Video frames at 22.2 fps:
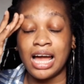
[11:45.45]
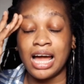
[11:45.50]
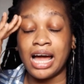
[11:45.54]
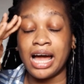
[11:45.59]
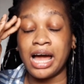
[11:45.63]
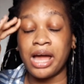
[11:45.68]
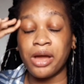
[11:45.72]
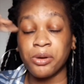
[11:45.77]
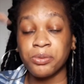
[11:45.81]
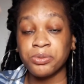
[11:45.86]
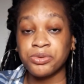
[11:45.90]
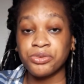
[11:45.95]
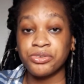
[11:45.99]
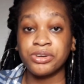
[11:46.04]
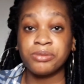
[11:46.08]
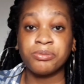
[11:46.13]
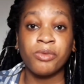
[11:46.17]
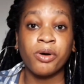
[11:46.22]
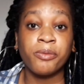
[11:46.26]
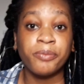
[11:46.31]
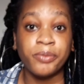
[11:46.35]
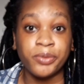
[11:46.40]
I hope to read
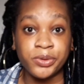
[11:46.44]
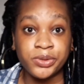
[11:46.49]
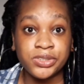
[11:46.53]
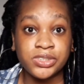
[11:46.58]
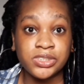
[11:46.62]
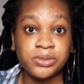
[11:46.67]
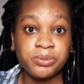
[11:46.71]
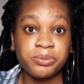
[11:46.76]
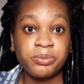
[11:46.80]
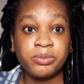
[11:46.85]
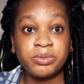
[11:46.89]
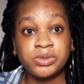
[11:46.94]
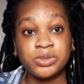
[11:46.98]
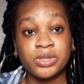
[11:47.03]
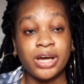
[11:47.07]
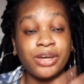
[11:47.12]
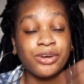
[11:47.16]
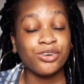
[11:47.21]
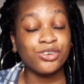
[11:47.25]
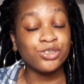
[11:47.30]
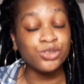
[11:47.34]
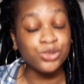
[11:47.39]
more books, so
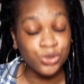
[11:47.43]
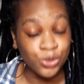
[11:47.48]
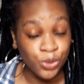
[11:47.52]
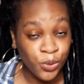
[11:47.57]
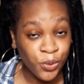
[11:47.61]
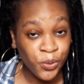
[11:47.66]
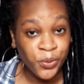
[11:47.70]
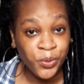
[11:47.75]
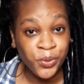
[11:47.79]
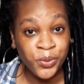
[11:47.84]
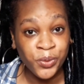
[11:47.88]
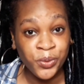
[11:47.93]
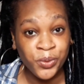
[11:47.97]
I don't know